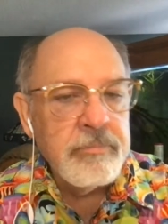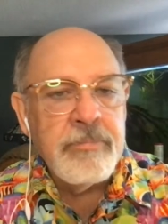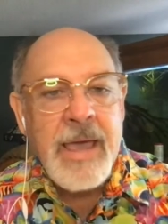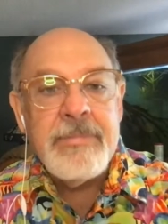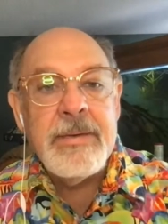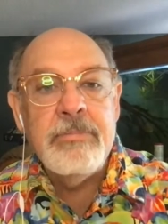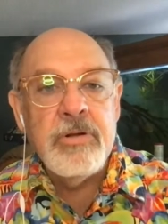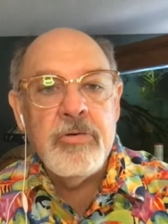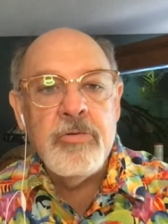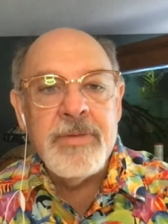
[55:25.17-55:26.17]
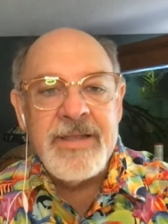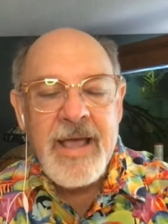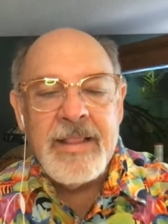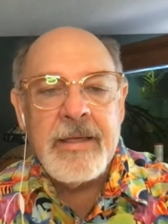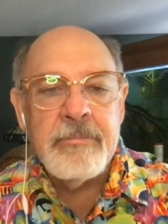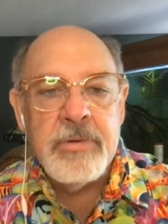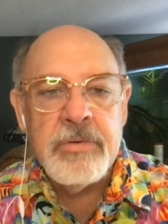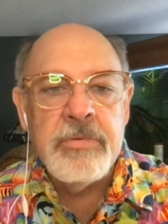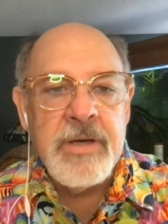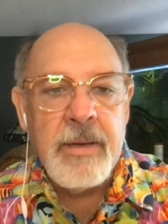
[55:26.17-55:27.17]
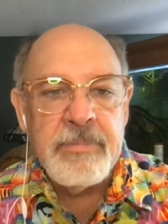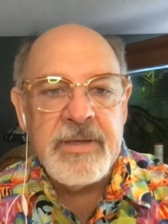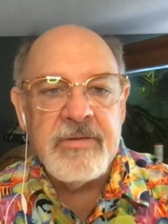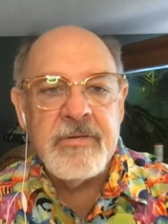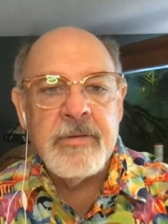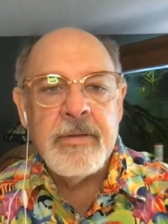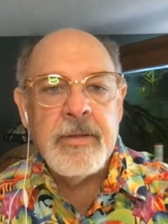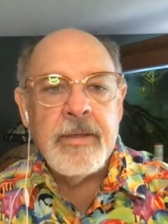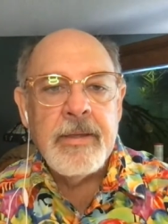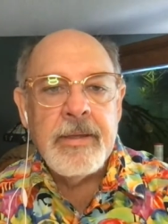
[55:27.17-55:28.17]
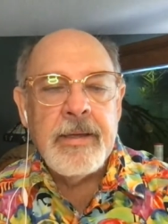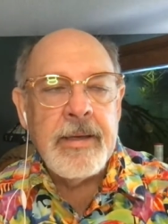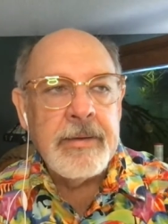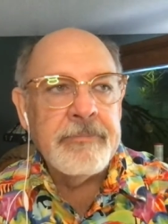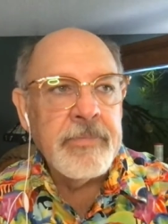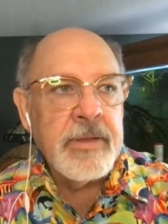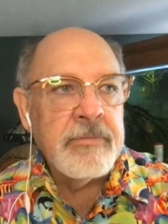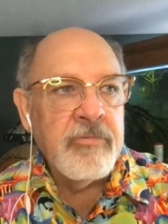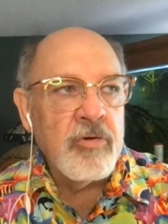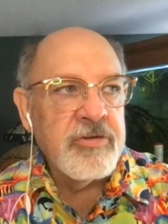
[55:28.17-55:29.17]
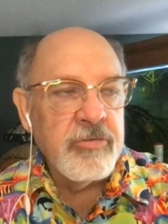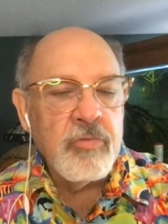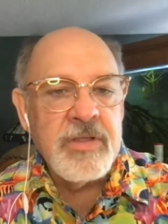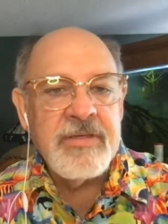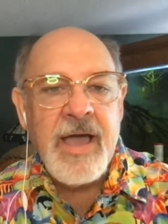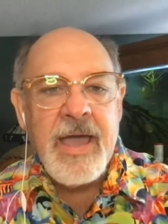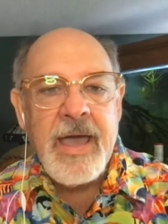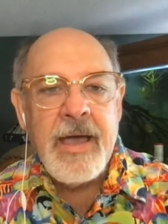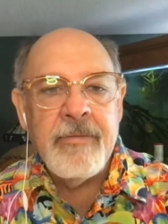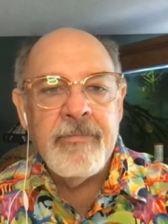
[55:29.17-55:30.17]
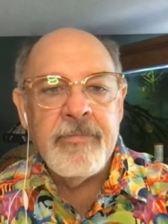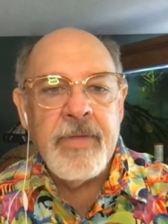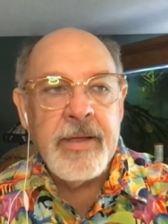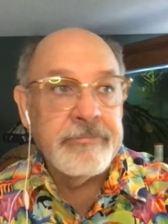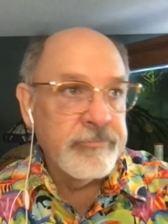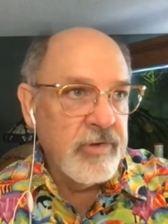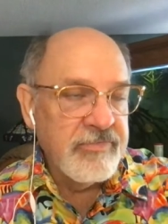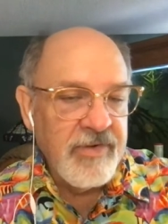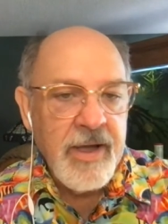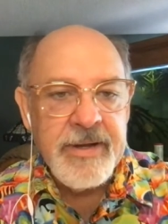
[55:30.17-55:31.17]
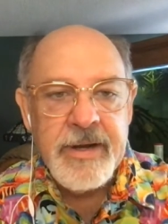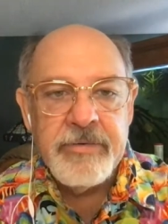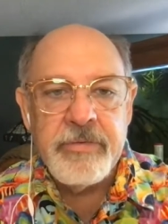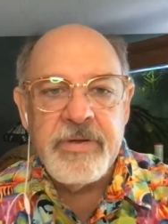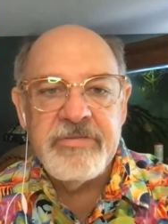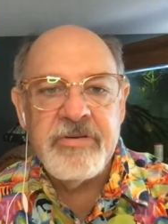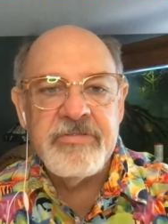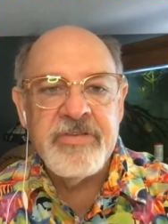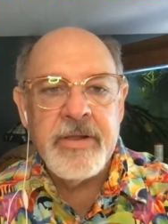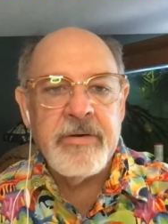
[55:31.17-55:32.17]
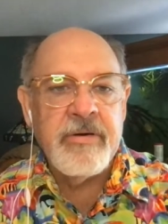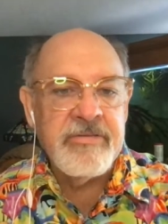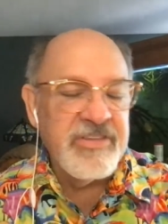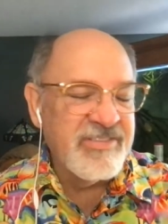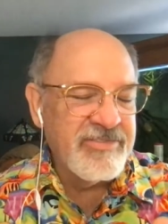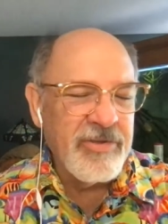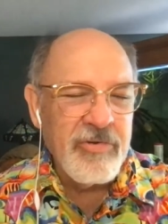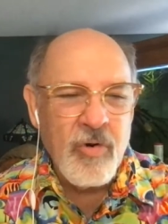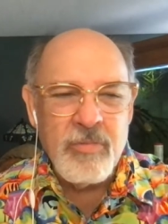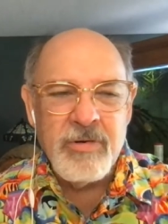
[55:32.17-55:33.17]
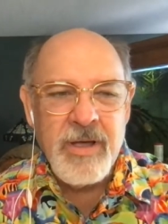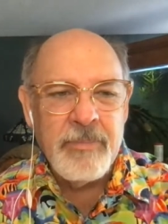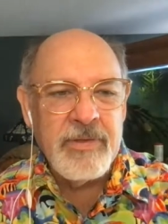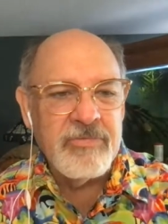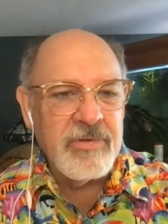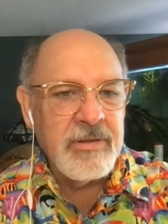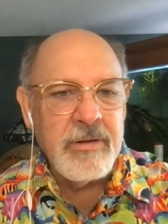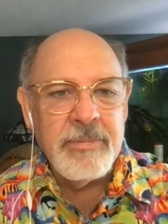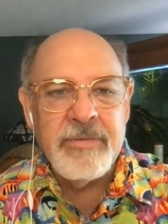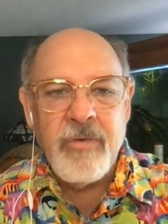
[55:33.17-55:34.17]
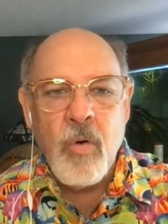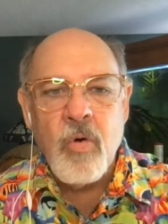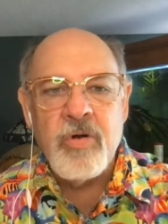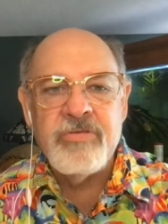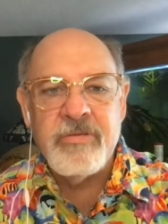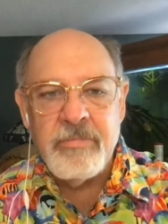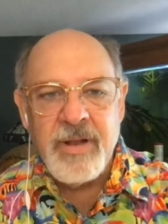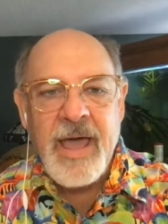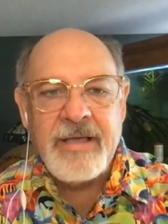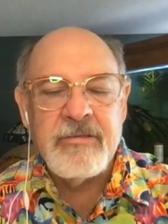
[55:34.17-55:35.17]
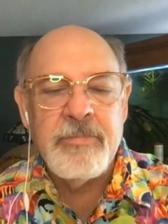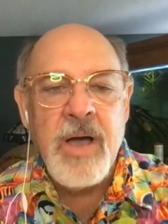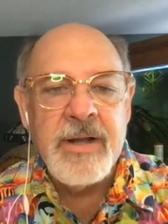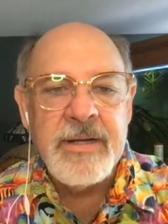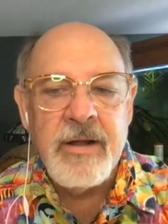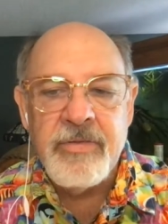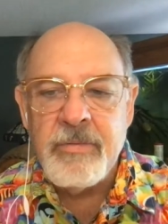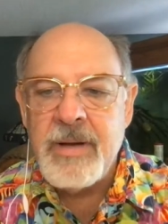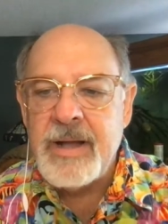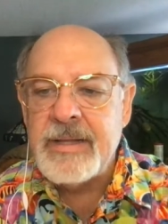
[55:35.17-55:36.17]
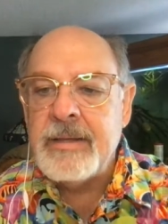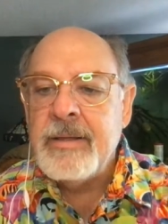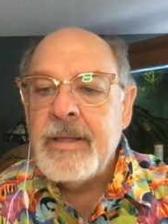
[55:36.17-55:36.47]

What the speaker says: baby blue, metallic blue guppies. Unfortunately, the ones I have that we find near the research center are just the normal guppies with a little bit of orange and black spotting on their body.